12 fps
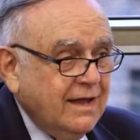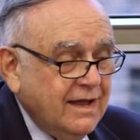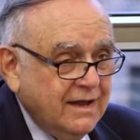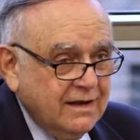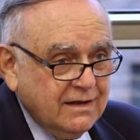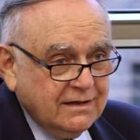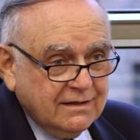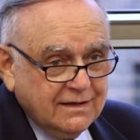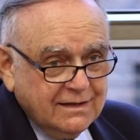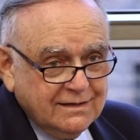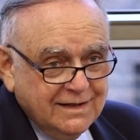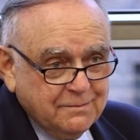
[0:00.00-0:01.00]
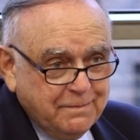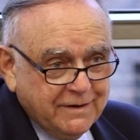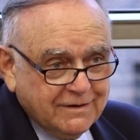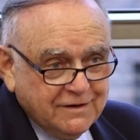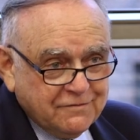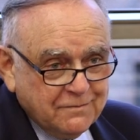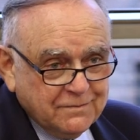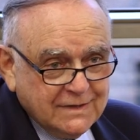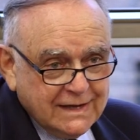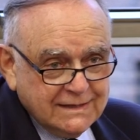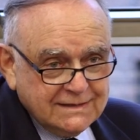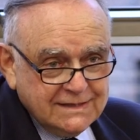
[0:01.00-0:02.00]
And then, and then the period from
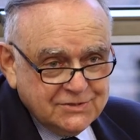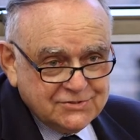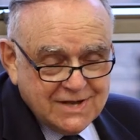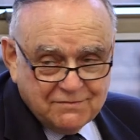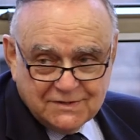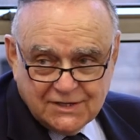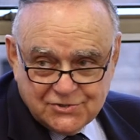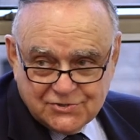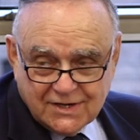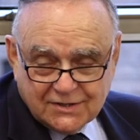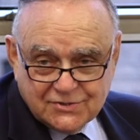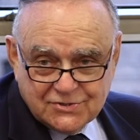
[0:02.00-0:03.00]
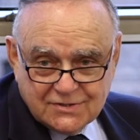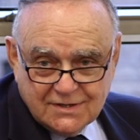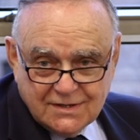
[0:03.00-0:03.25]
1976